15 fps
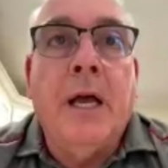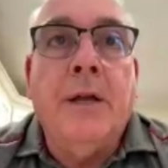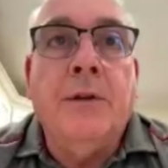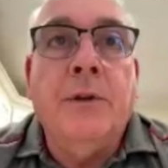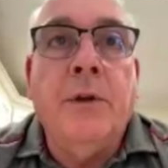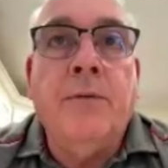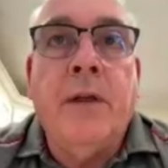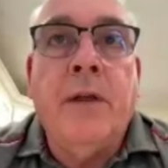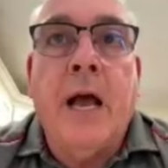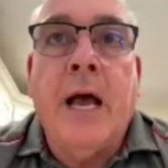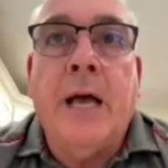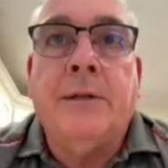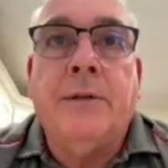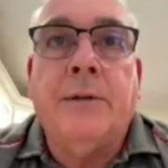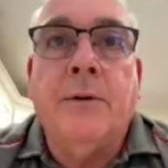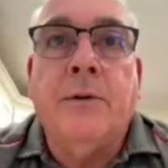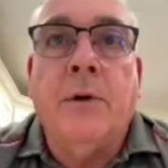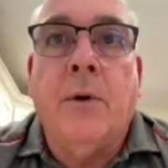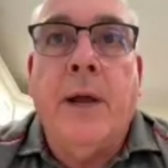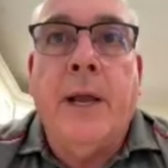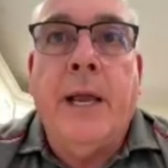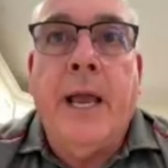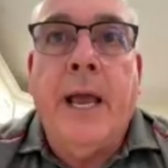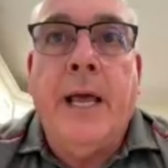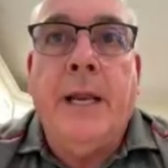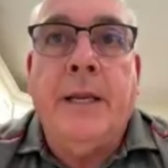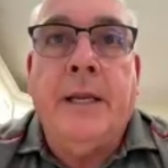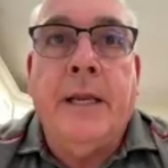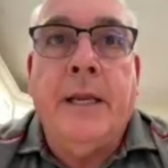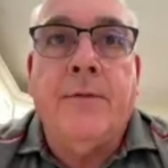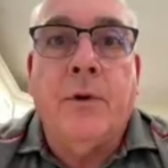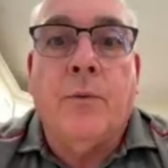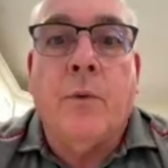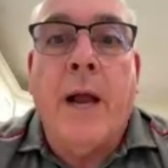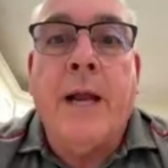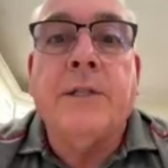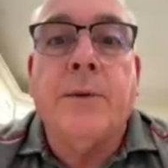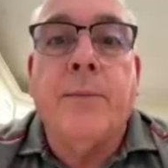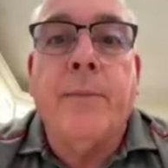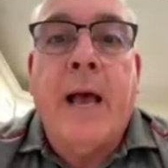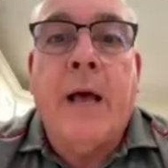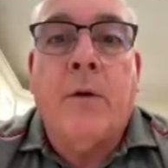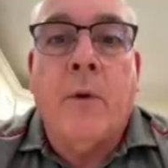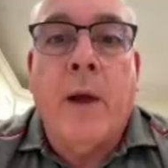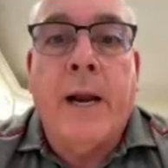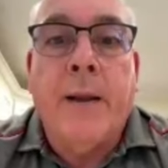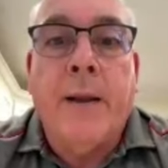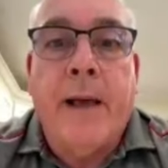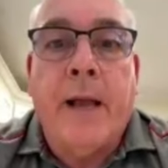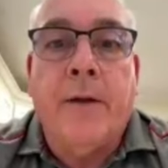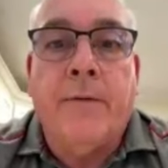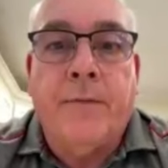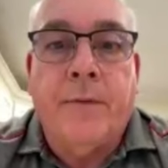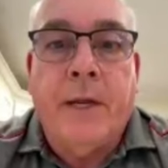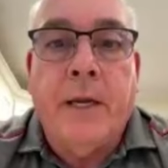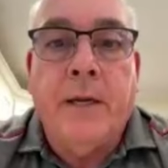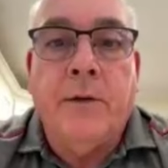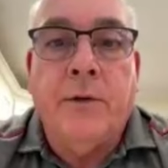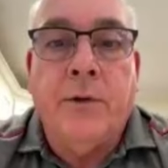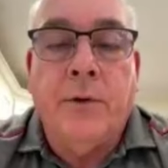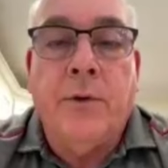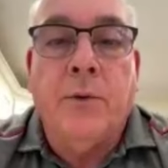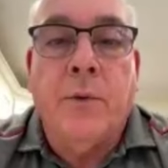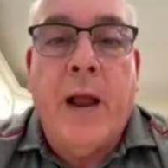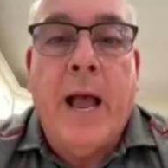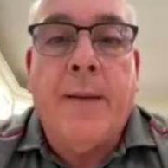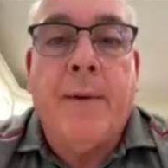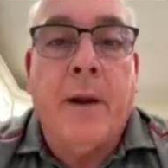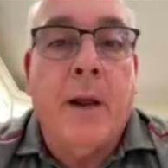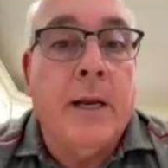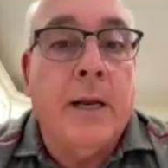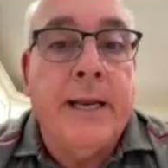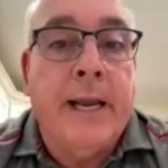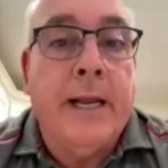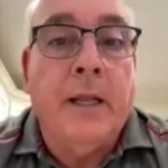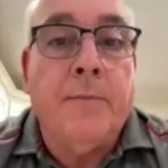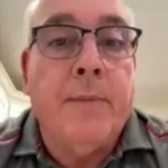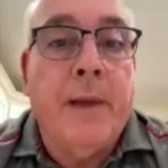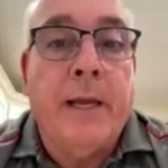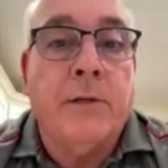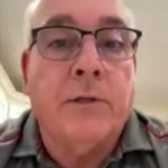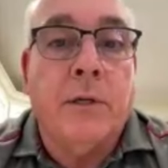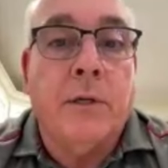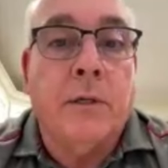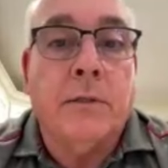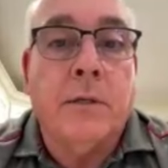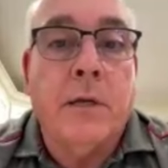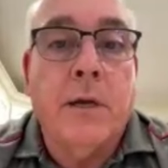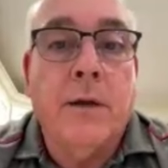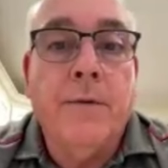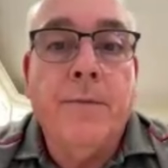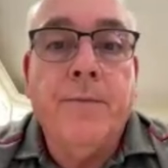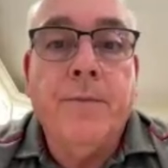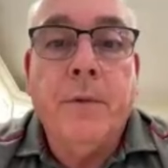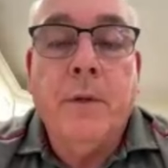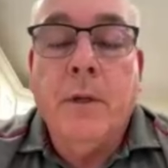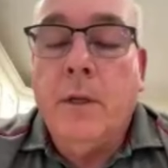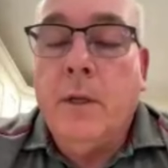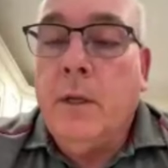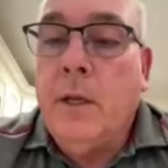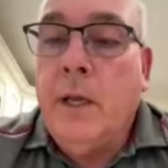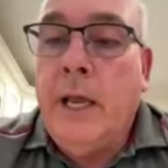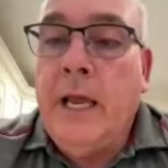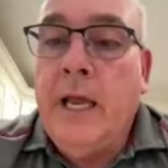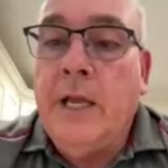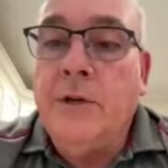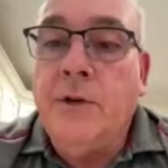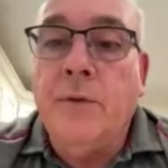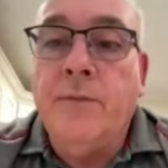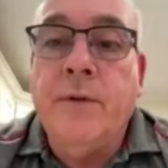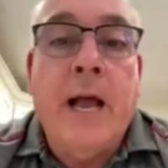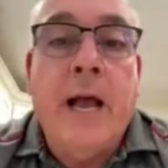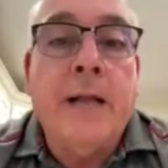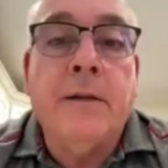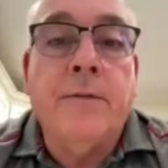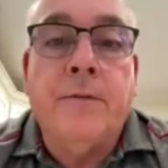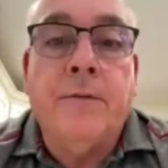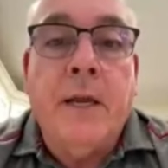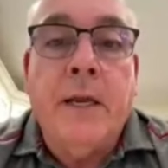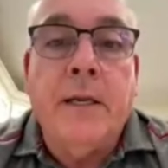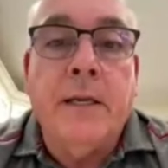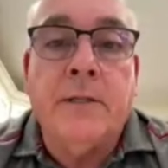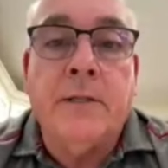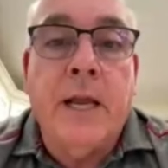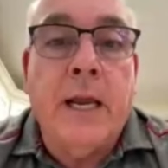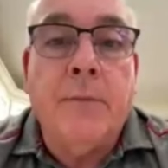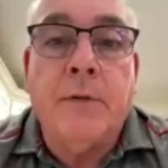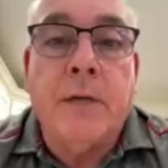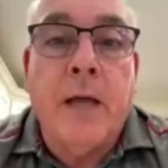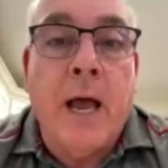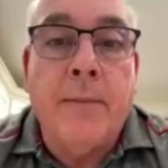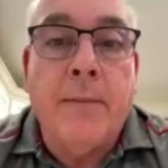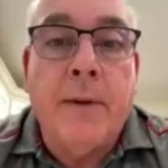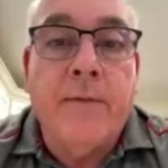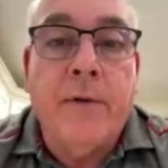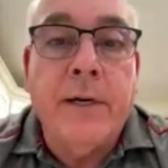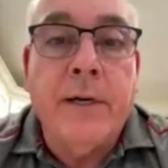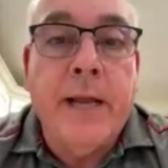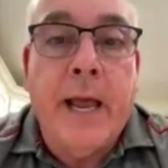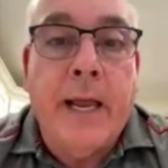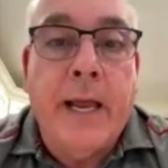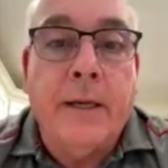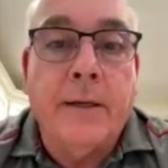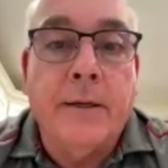you've got to go ahead and give the right amount of feed to the rabbit on a daily basis. And you've got to feed the same time every day.